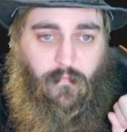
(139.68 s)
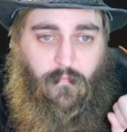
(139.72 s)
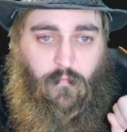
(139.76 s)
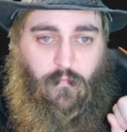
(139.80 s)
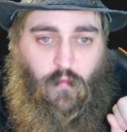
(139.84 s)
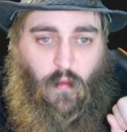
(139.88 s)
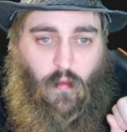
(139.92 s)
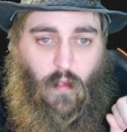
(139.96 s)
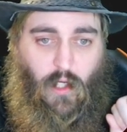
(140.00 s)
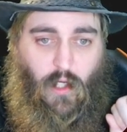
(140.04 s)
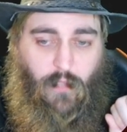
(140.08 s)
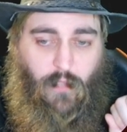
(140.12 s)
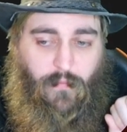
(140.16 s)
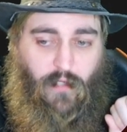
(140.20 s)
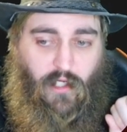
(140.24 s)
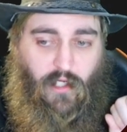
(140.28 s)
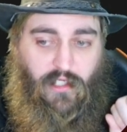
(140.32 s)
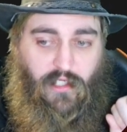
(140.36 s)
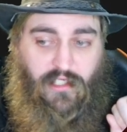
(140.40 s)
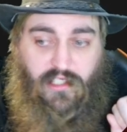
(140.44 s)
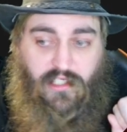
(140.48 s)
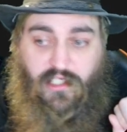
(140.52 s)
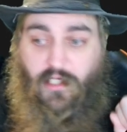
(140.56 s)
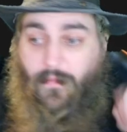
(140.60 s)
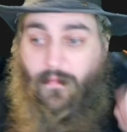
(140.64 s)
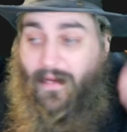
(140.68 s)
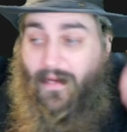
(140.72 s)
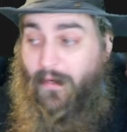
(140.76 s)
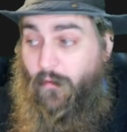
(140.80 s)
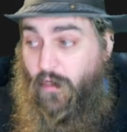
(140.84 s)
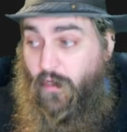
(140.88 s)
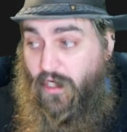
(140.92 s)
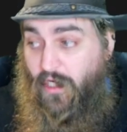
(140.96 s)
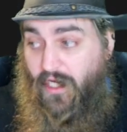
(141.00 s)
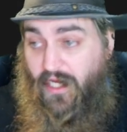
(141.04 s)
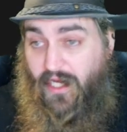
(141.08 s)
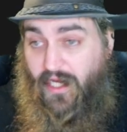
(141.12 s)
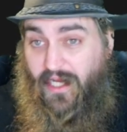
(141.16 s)
reward points, you might
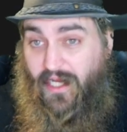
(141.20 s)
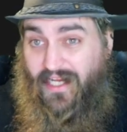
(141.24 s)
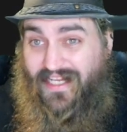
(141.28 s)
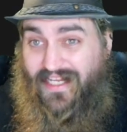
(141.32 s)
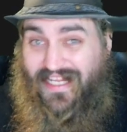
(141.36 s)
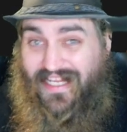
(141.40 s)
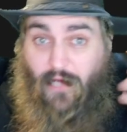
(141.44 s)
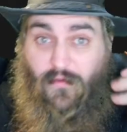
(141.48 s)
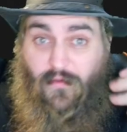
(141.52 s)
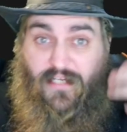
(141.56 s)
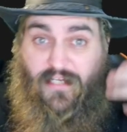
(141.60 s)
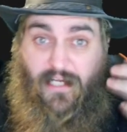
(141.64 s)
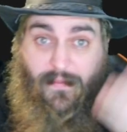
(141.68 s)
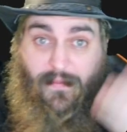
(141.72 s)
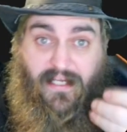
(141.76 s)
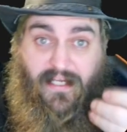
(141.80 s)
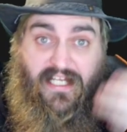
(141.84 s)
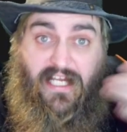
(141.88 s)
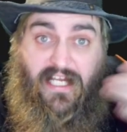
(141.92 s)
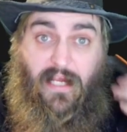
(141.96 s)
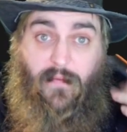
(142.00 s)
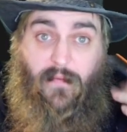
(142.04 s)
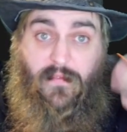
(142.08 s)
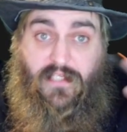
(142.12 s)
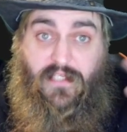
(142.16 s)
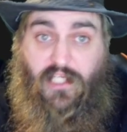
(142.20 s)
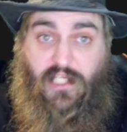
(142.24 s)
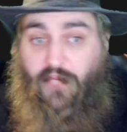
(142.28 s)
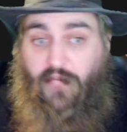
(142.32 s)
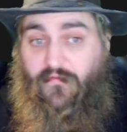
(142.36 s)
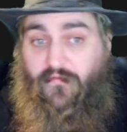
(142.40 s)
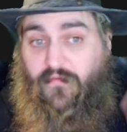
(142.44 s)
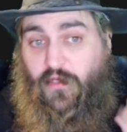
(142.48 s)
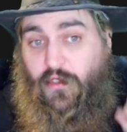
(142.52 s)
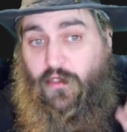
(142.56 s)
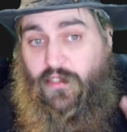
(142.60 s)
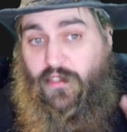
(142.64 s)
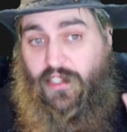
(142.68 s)
want to count how many times
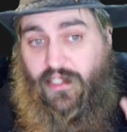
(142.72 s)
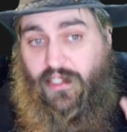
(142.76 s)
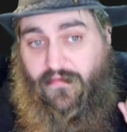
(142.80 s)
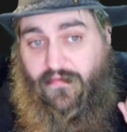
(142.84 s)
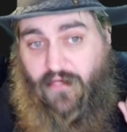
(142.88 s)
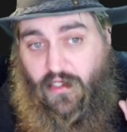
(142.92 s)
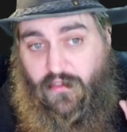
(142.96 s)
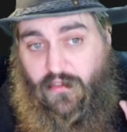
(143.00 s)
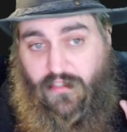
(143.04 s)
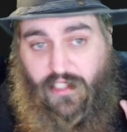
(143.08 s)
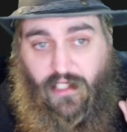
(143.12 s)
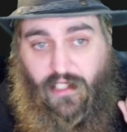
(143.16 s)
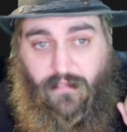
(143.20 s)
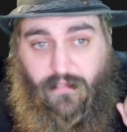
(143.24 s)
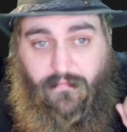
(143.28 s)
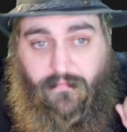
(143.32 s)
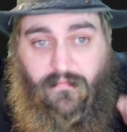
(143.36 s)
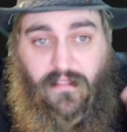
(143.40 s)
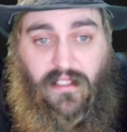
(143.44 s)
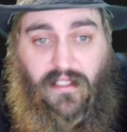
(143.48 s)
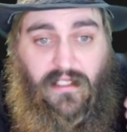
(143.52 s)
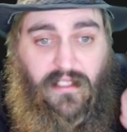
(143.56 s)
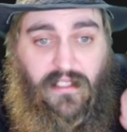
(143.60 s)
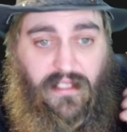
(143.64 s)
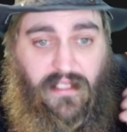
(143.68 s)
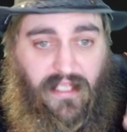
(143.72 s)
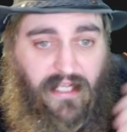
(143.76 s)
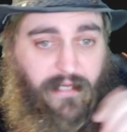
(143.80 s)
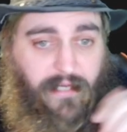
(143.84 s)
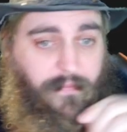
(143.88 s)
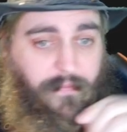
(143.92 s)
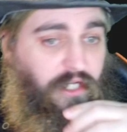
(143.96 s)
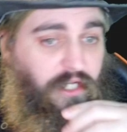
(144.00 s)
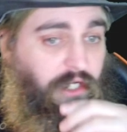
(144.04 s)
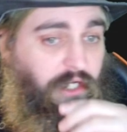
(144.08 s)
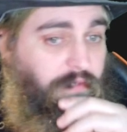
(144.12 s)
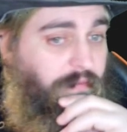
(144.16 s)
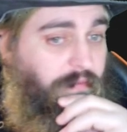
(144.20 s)
certain users have used them. That can
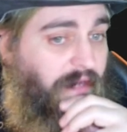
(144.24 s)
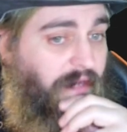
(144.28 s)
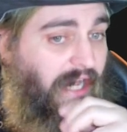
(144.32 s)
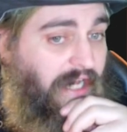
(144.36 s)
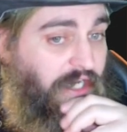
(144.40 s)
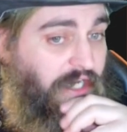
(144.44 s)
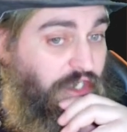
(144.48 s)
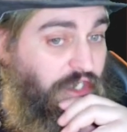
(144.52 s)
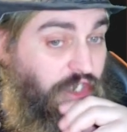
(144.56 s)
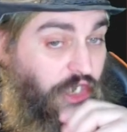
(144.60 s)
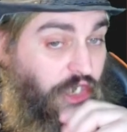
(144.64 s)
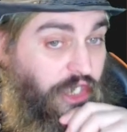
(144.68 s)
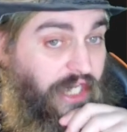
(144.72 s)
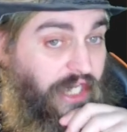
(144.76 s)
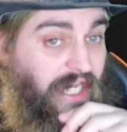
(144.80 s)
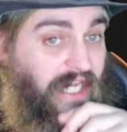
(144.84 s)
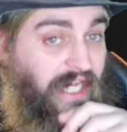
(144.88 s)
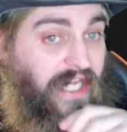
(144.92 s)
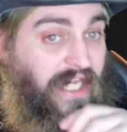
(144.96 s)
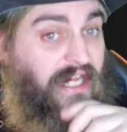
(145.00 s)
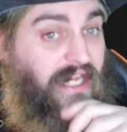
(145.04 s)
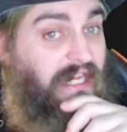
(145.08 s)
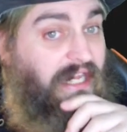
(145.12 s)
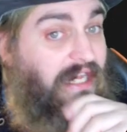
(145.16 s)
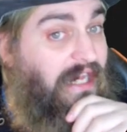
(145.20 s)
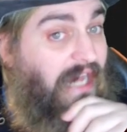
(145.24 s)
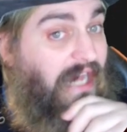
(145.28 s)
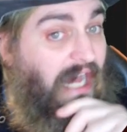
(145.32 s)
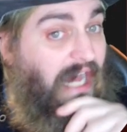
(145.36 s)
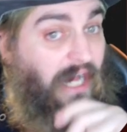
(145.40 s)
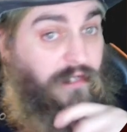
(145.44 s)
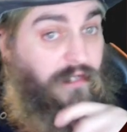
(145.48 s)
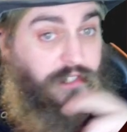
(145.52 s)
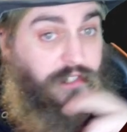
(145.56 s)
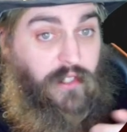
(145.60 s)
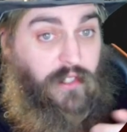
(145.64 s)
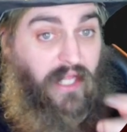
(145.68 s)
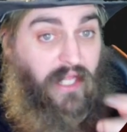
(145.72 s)
be done. I can show you
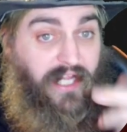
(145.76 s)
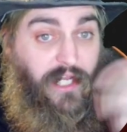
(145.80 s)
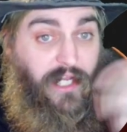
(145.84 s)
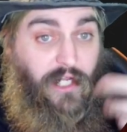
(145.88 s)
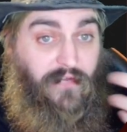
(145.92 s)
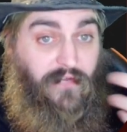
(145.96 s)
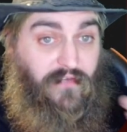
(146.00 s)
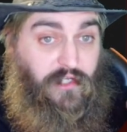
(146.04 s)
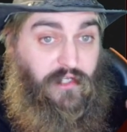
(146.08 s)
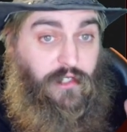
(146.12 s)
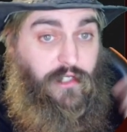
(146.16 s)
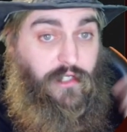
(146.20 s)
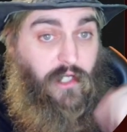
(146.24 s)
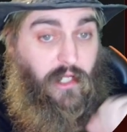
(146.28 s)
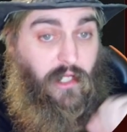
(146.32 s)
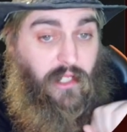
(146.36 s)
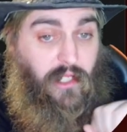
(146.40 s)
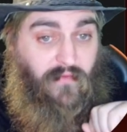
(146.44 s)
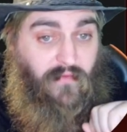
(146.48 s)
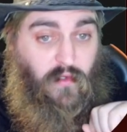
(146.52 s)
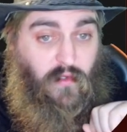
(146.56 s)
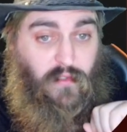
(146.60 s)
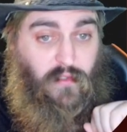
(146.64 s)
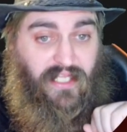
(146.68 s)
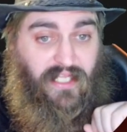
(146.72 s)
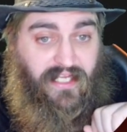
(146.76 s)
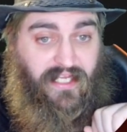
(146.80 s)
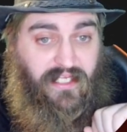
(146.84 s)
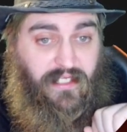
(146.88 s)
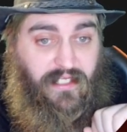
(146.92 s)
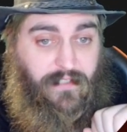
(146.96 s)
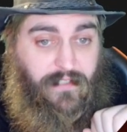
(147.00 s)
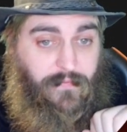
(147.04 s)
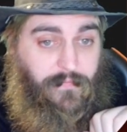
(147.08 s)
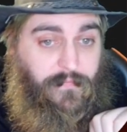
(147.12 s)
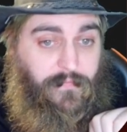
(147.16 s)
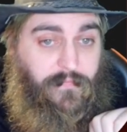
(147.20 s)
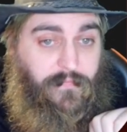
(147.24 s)
how to do that in another tutorial if you would like.